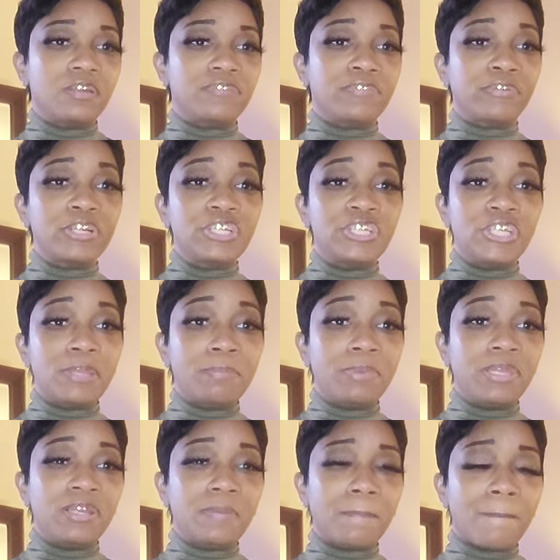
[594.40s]
Free
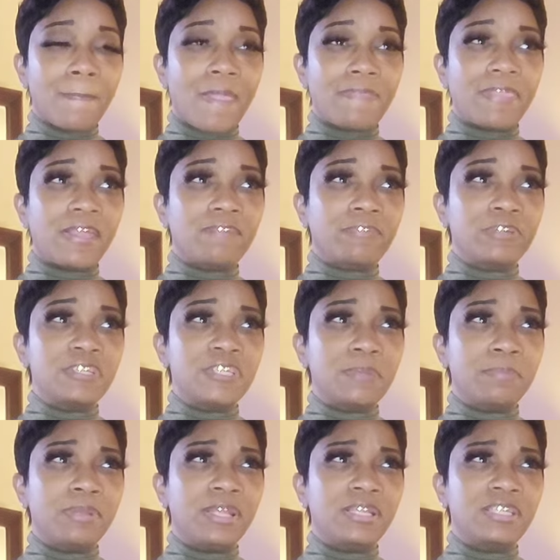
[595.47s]
shipping. I think free
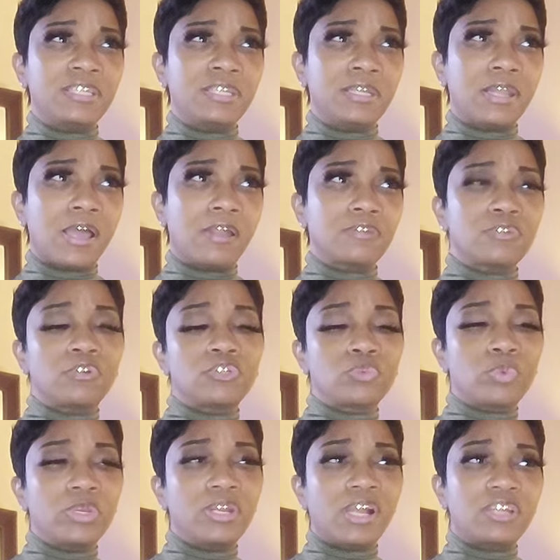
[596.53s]
shipping at ten dollars or
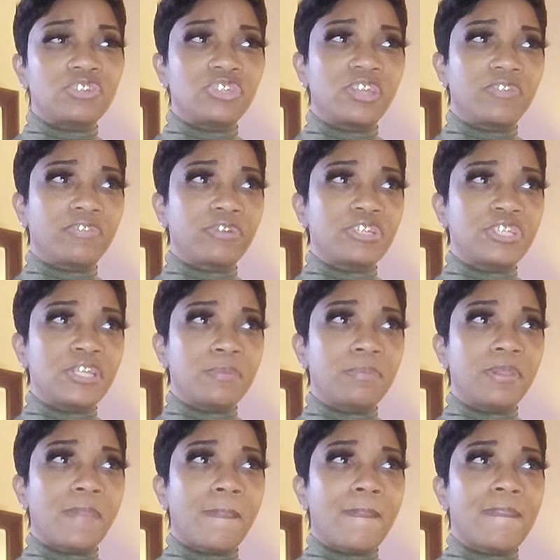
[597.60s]
twenty dollars. You get free
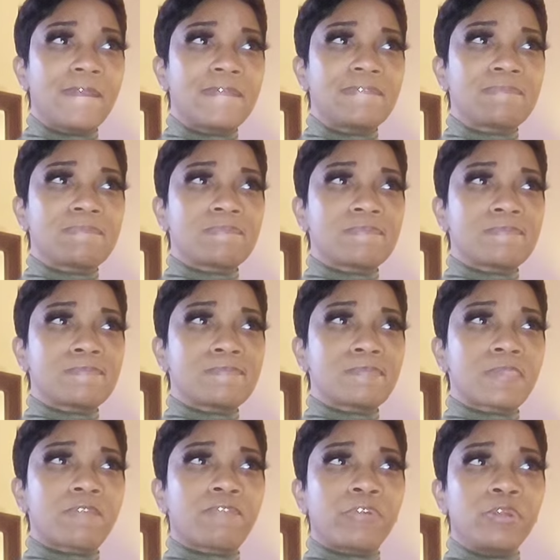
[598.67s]
shipping.
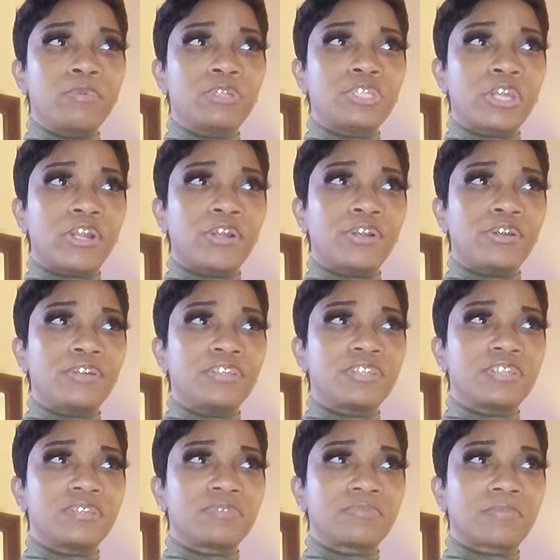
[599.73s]
Mm, free
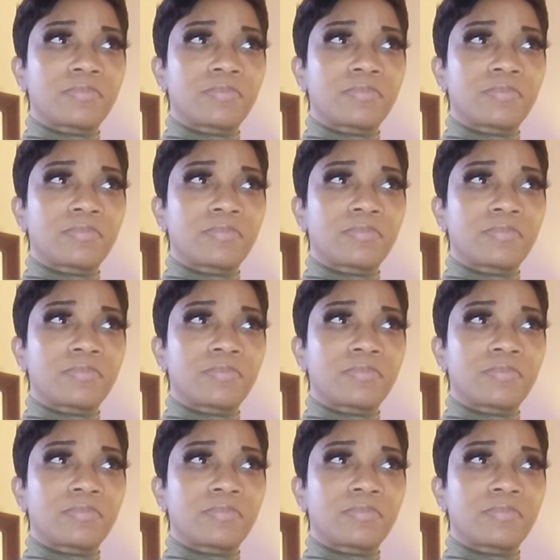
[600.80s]
returns.